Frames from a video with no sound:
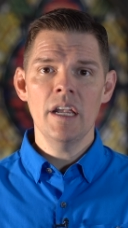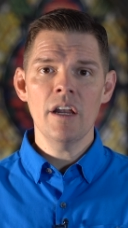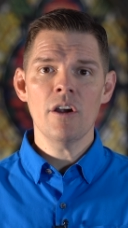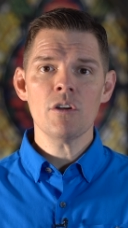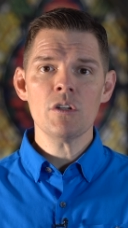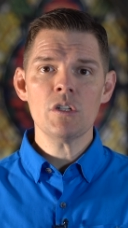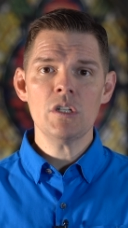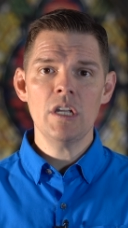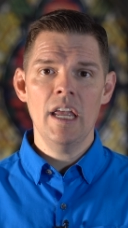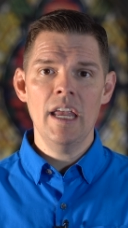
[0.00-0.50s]
they
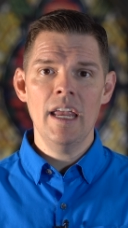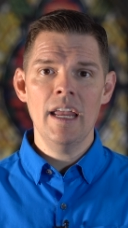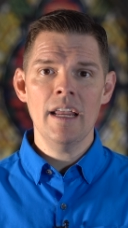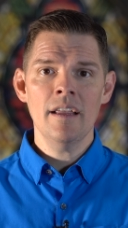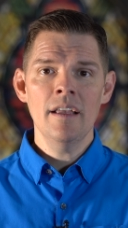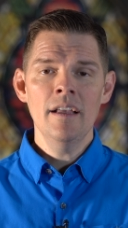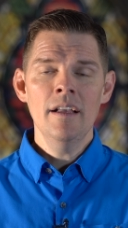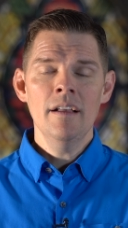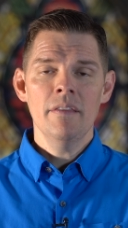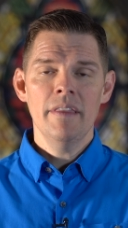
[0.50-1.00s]
are
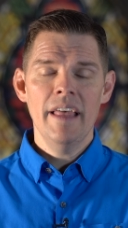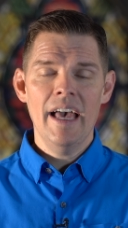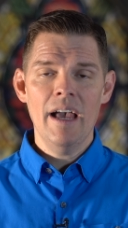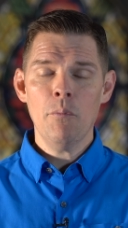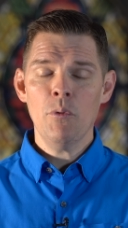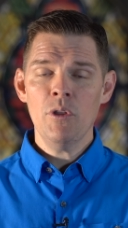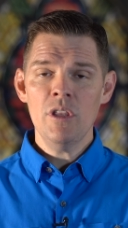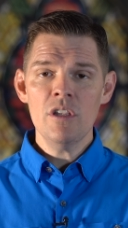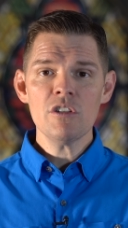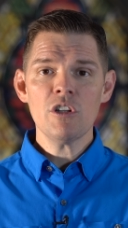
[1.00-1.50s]
saying
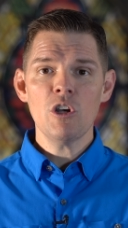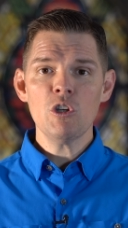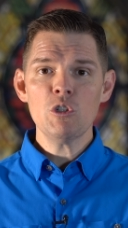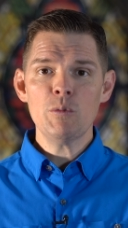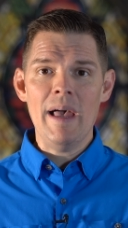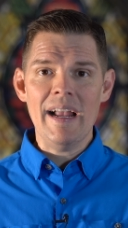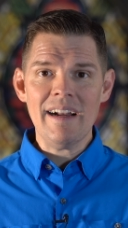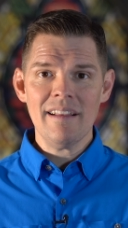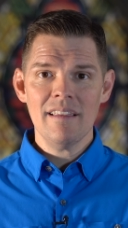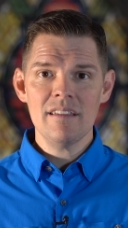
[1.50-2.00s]
that when this goes
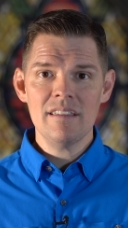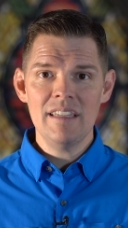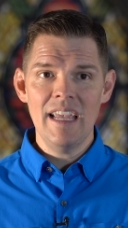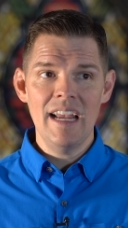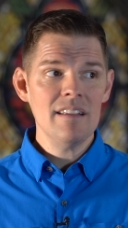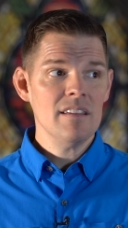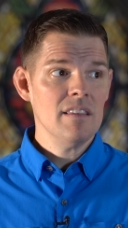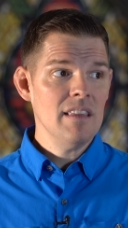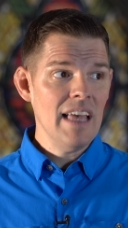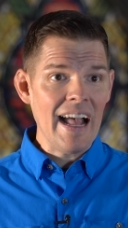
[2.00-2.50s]
back to the
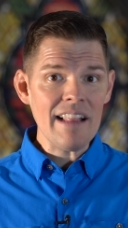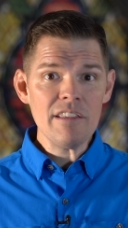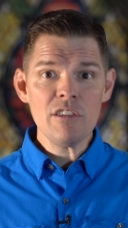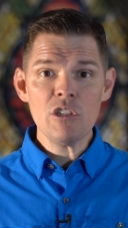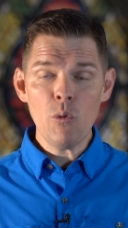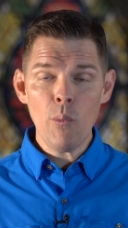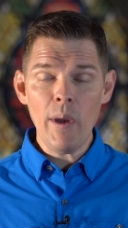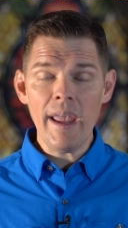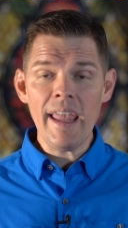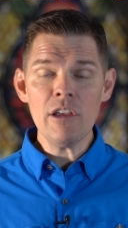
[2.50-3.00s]
states,
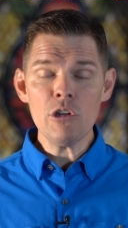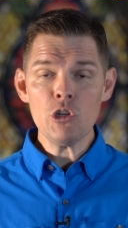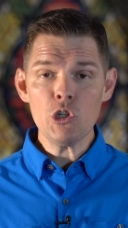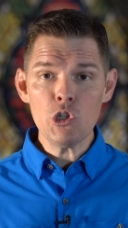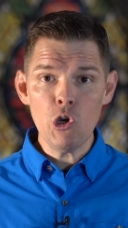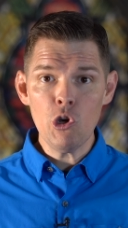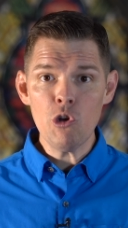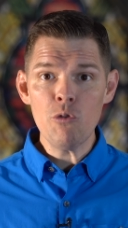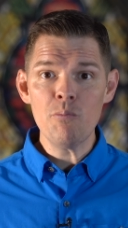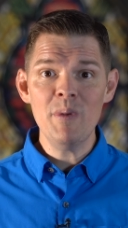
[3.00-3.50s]
that's the way it
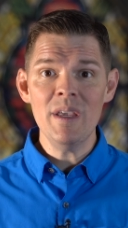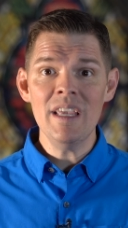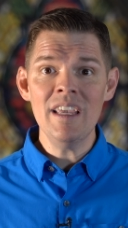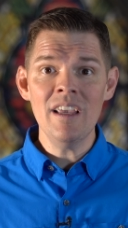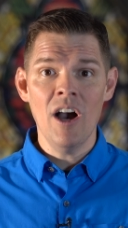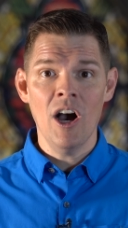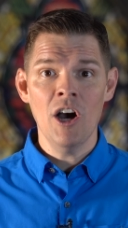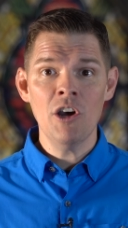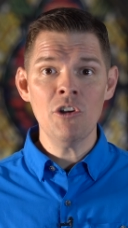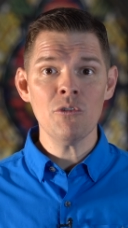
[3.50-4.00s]
should
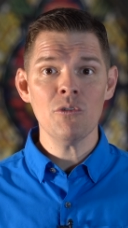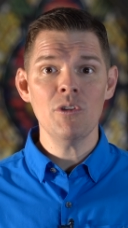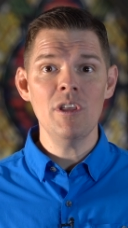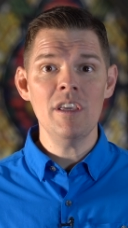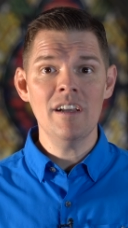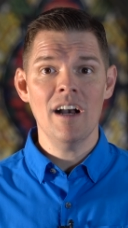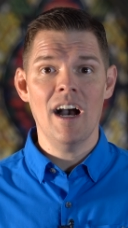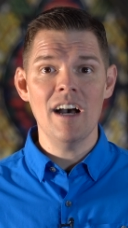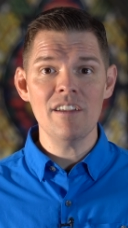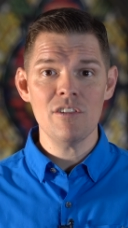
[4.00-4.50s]
be under
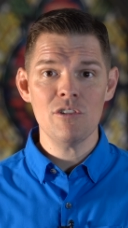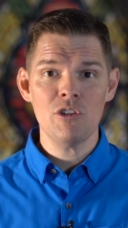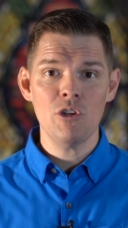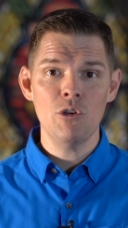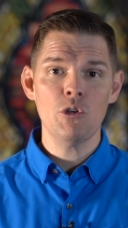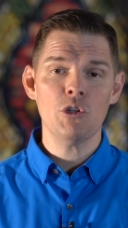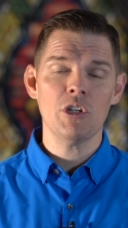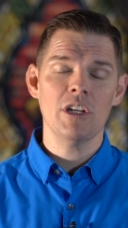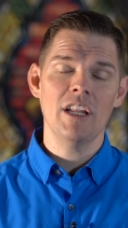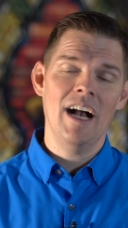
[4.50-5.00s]
the
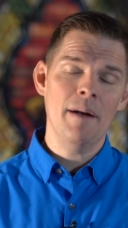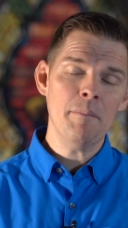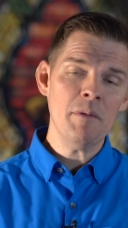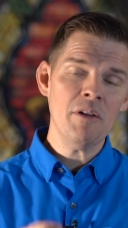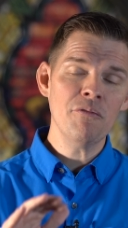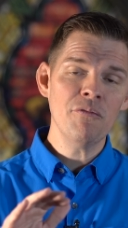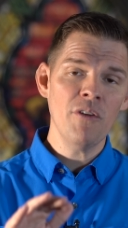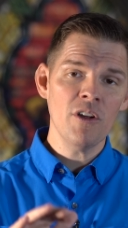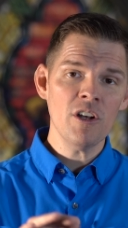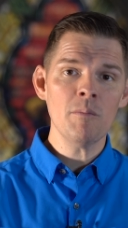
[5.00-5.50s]
Constitution. I'm
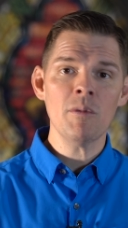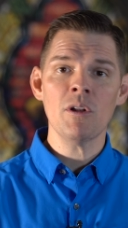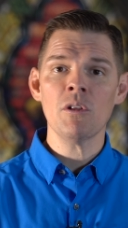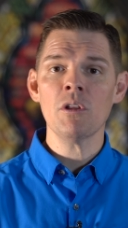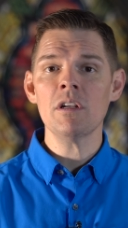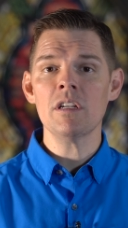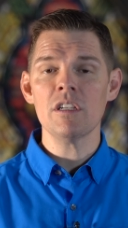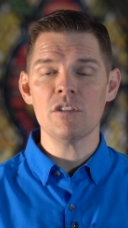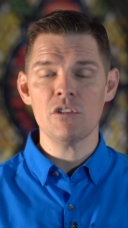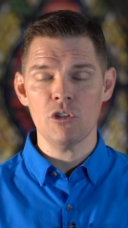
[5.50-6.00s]
going to
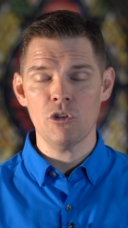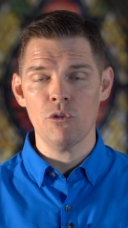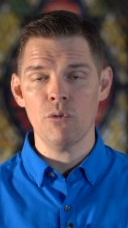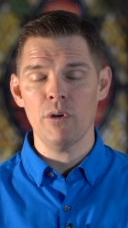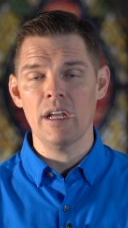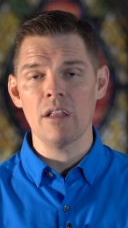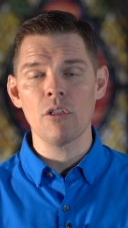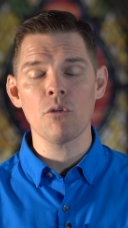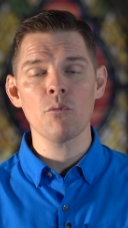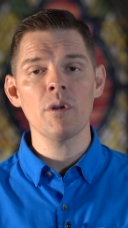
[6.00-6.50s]
fundamentally
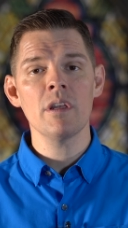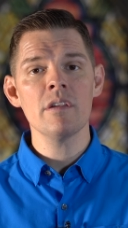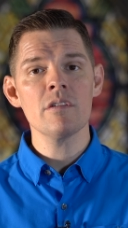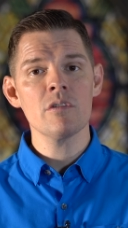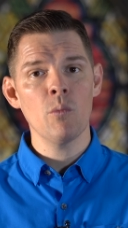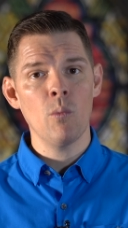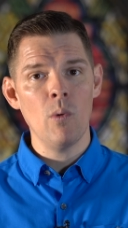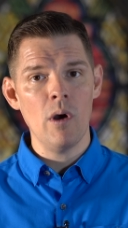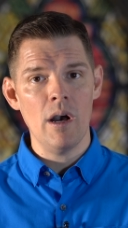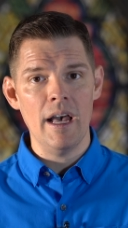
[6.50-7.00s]
disagree. And the
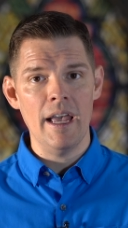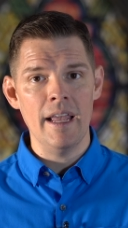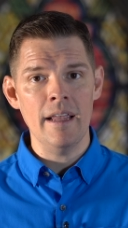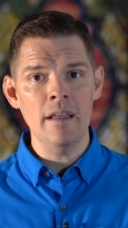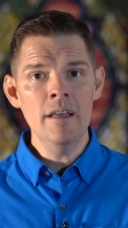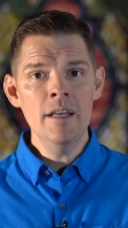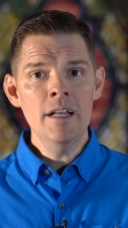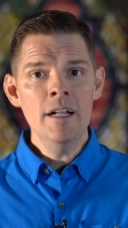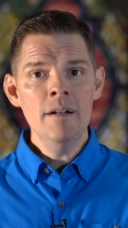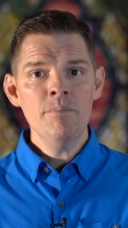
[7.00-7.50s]
reason
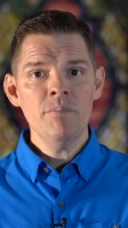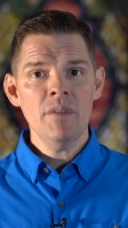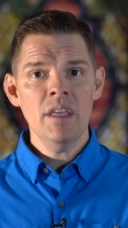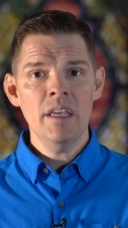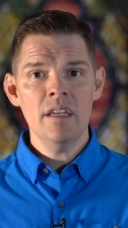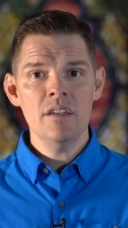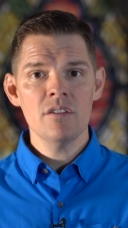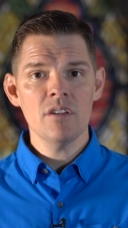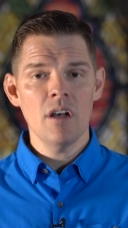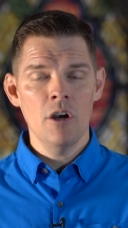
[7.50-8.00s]
why
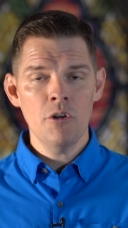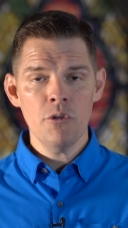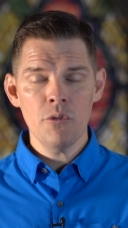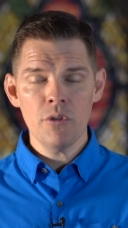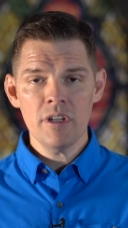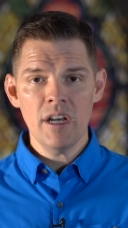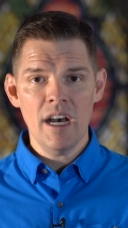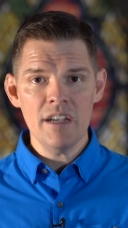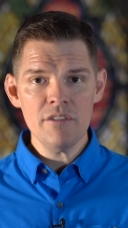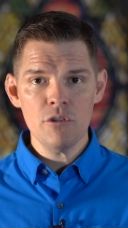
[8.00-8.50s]
is under
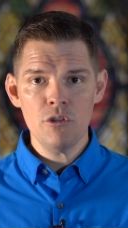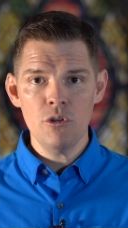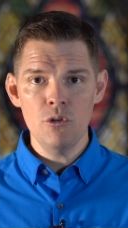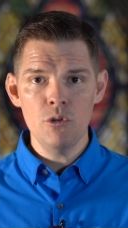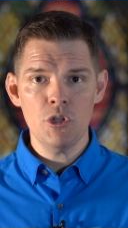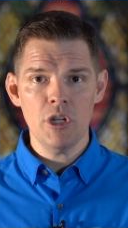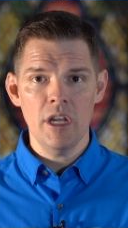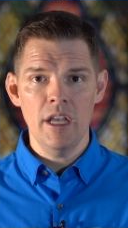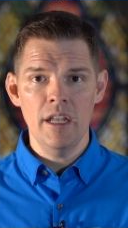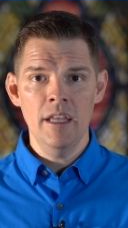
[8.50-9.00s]
the
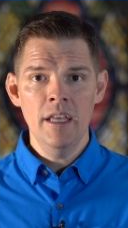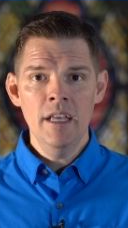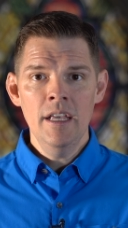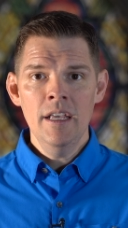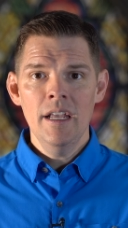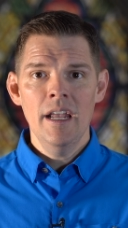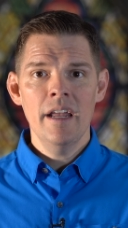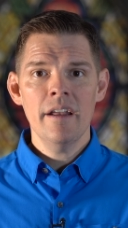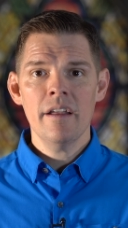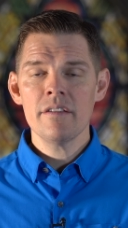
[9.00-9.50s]
Constitution,
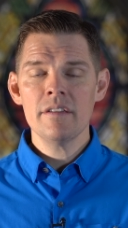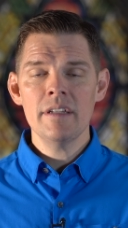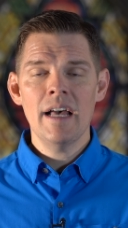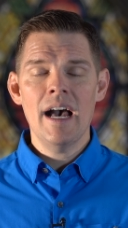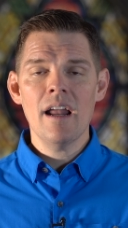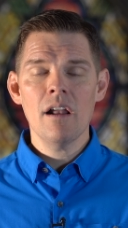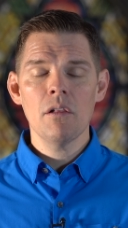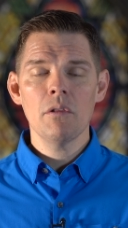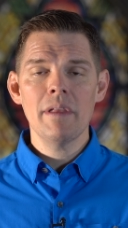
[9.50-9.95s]
it does not